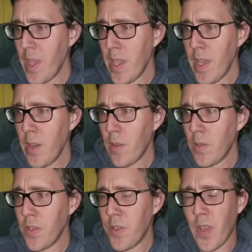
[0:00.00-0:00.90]

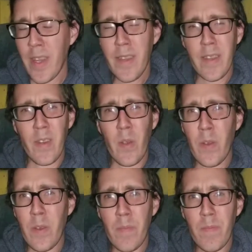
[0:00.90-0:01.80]
just try to ignore
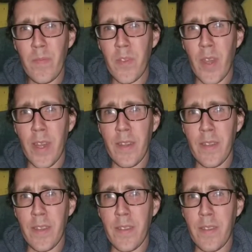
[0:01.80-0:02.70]
them. Try to
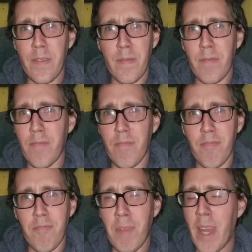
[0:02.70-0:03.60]
just
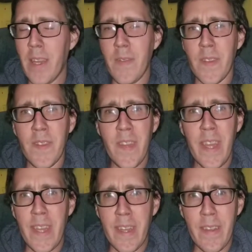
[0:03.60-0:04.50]
not even say
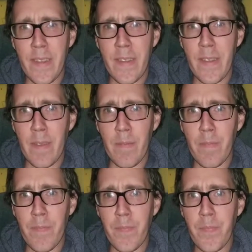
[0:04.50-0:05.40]
anything to them,
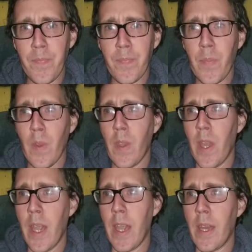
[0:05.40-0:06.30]

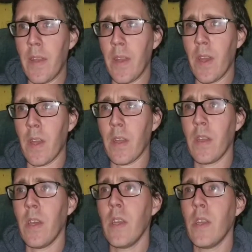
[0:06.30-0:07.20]
and
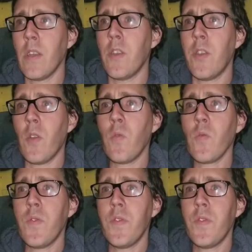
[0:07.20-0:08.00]
don't